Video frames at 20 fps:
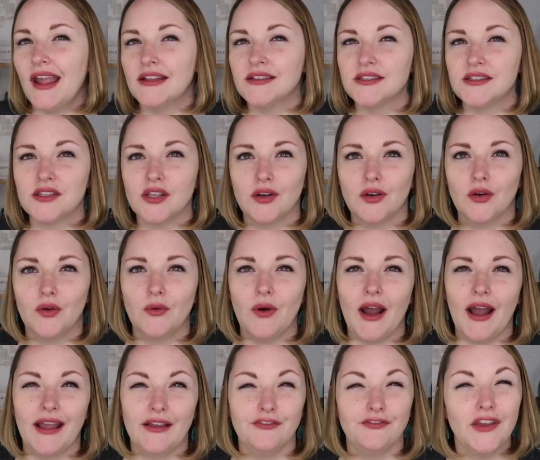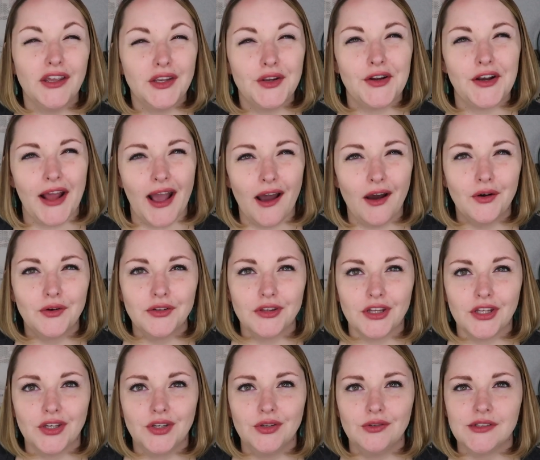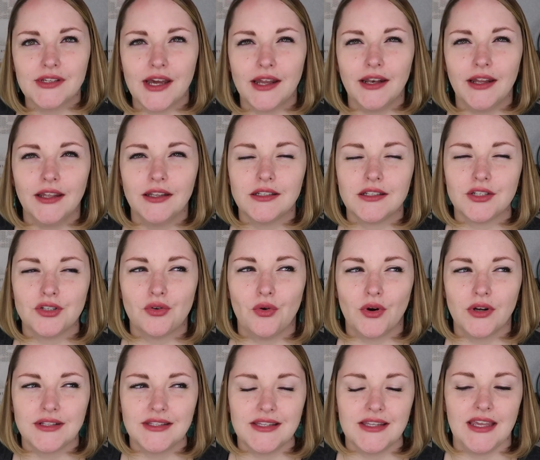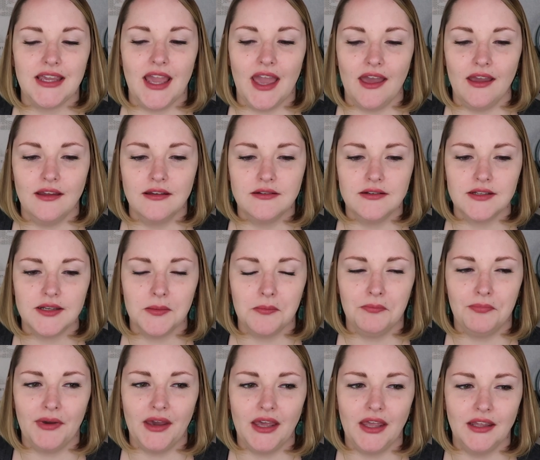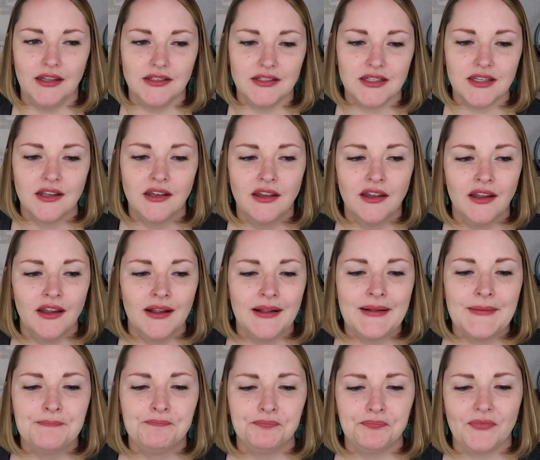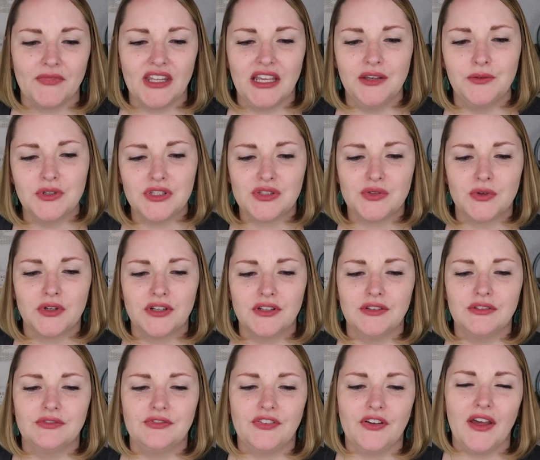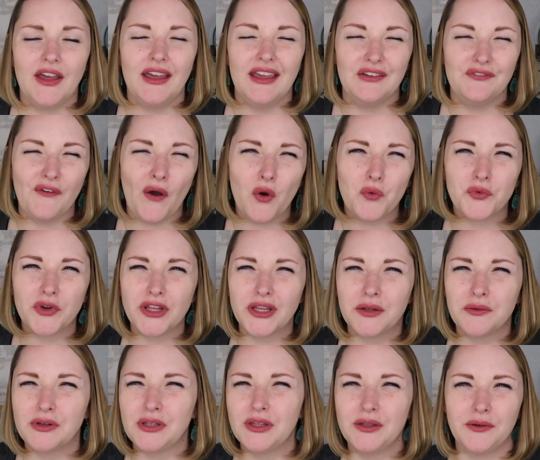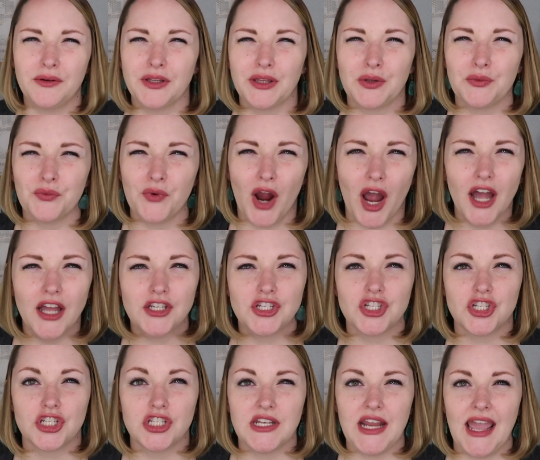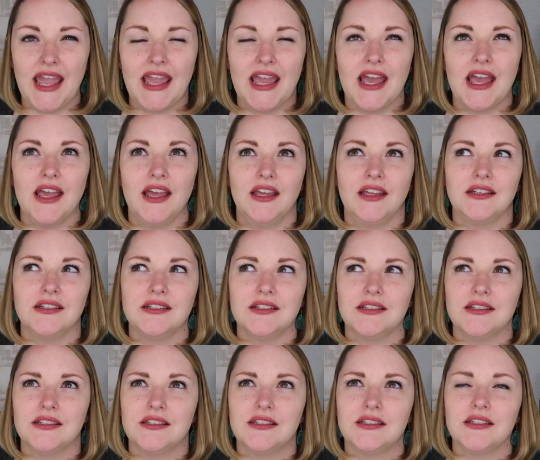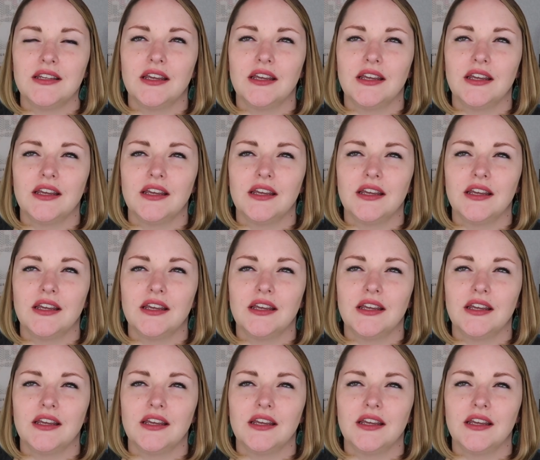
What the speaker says: And so I figured out the whodunit towards the end, but it was sort of, it felt really, really, really rushed, and